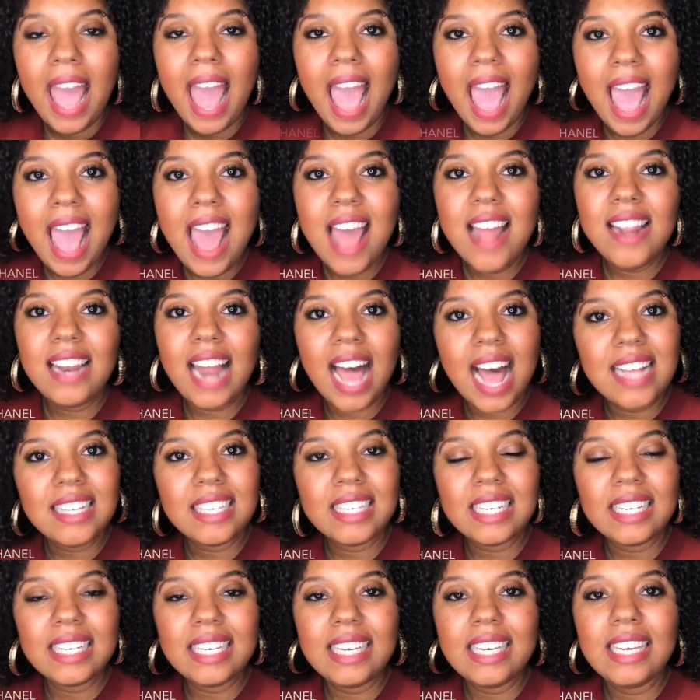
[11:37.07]
And
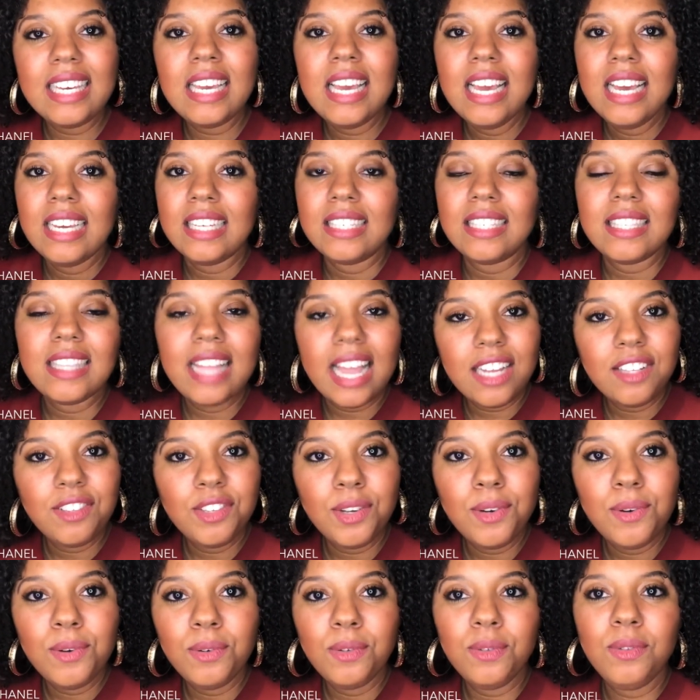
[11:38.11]
lastly, stay
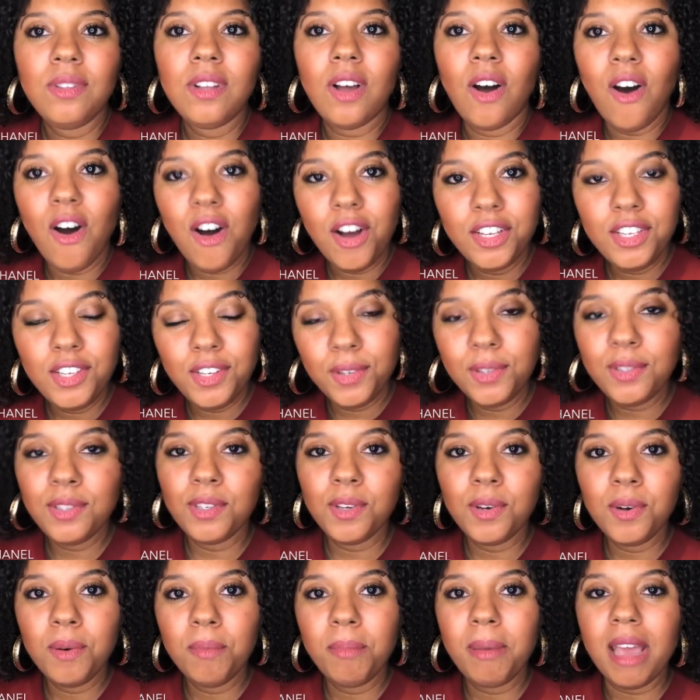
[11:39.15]
tuned on
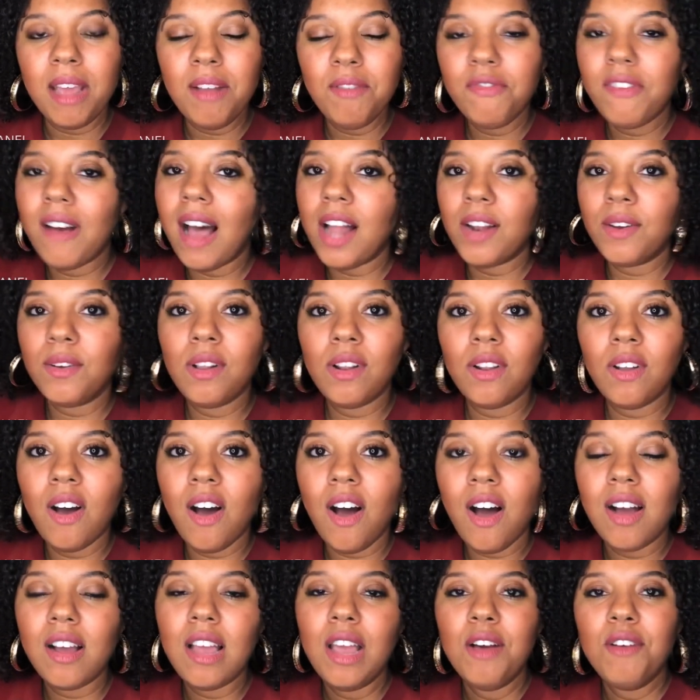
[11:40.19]
YouTube and follow
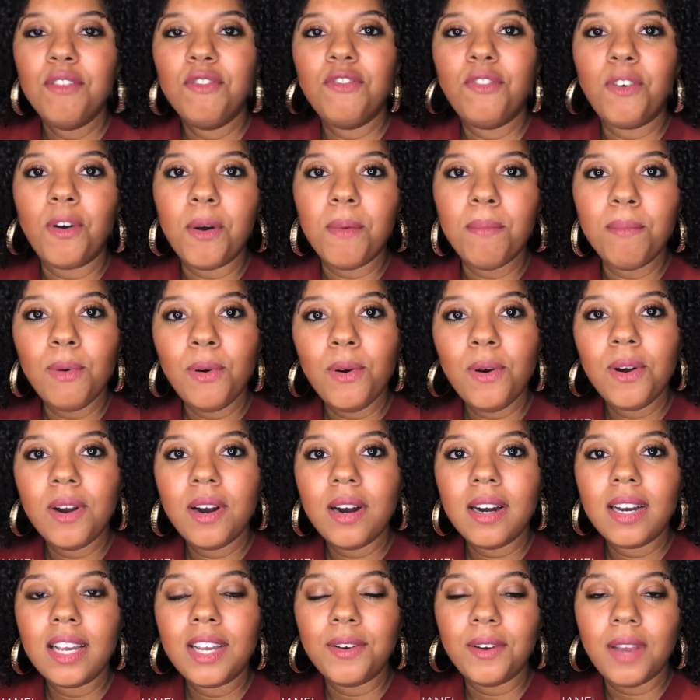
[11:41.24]
along for
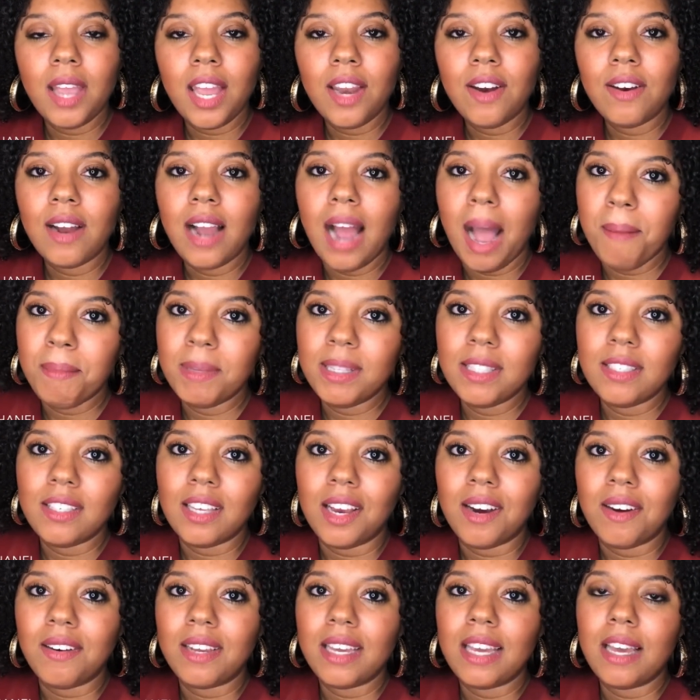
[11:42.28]
more creator
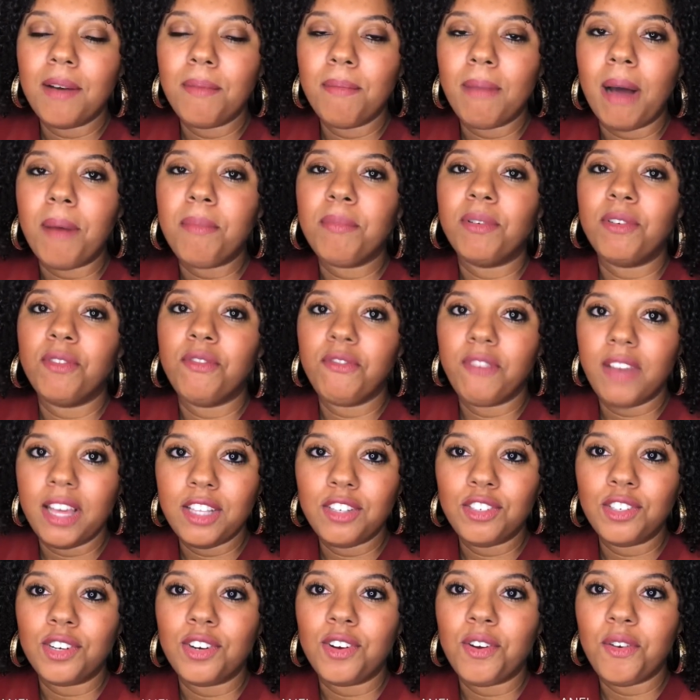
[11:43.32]
commentary about
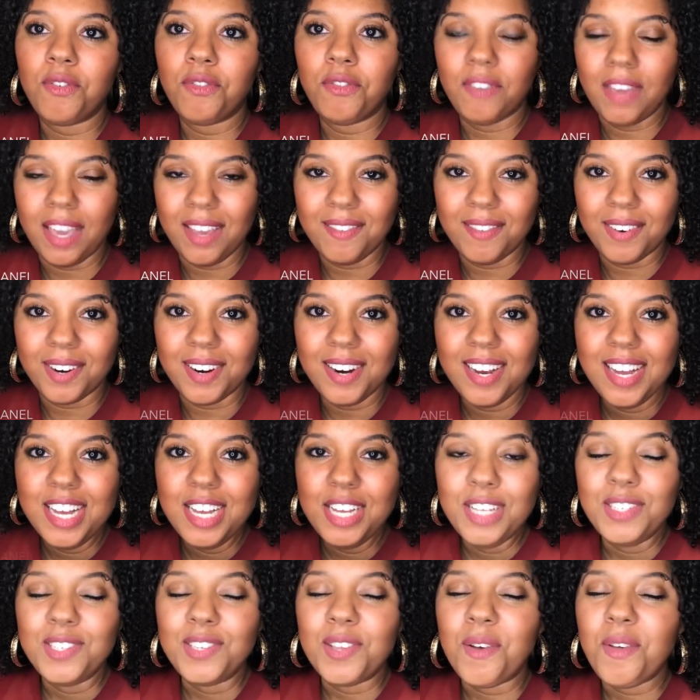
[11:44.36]
proFAITHsional Favor.
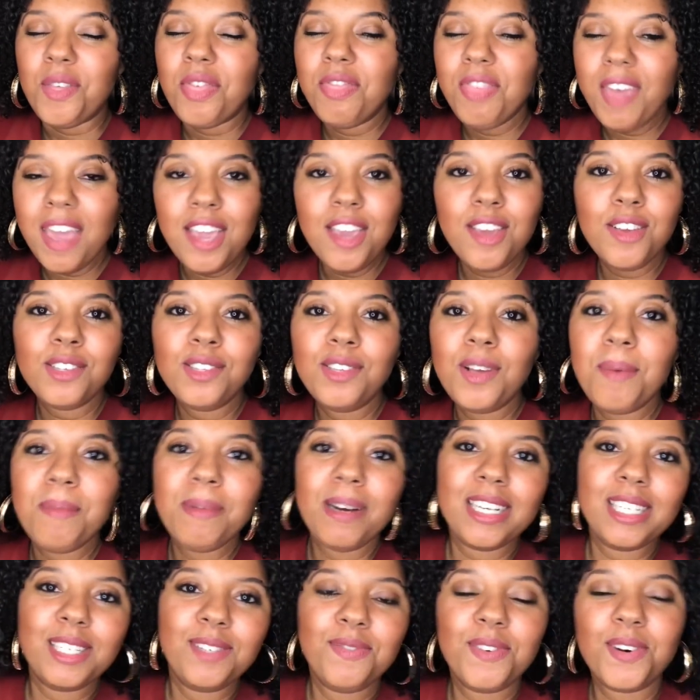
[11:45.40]
So thank you so
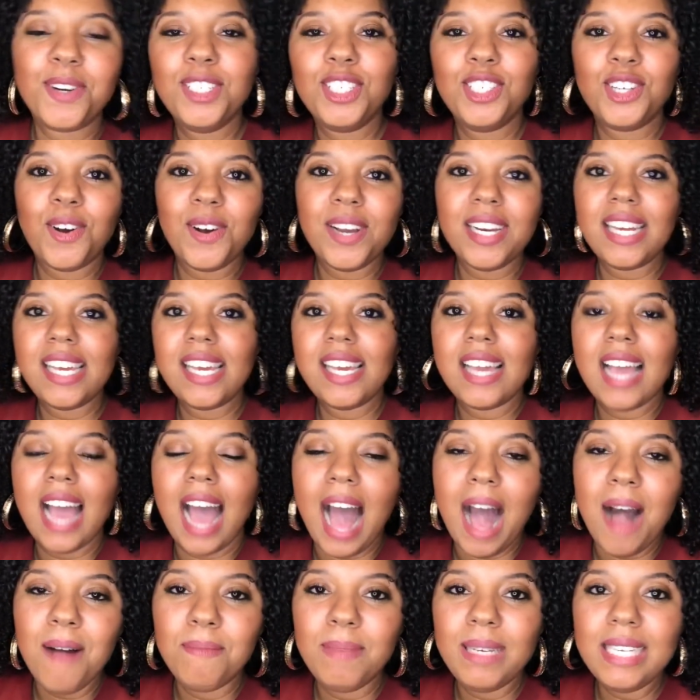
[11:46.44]
much for joining.
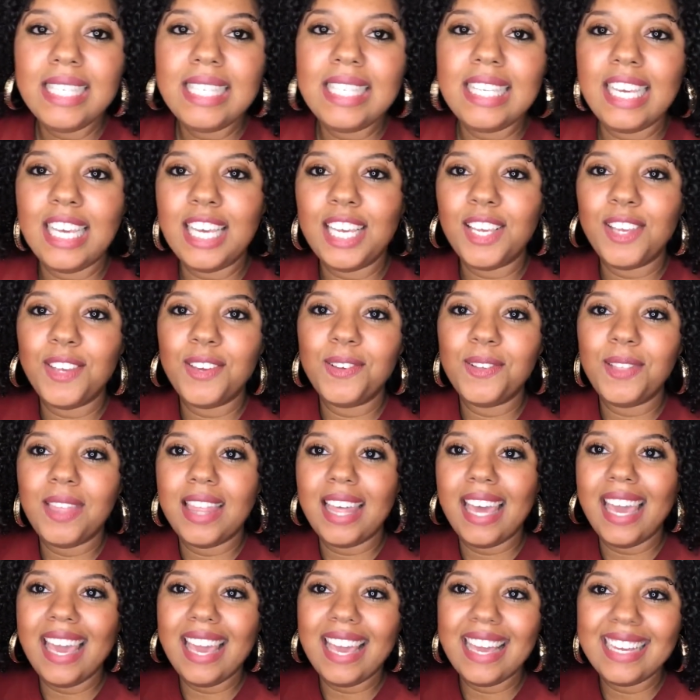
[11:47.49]
I'll be seeing you.
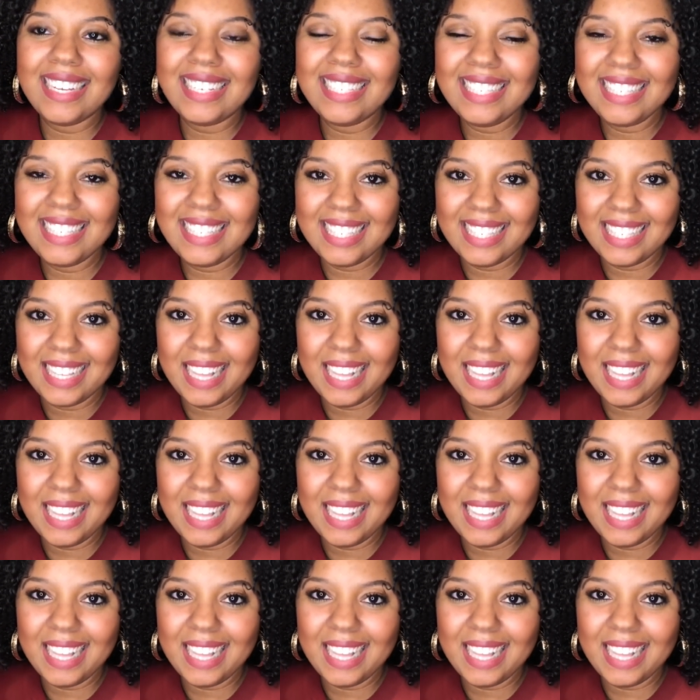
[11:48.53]
Thanks.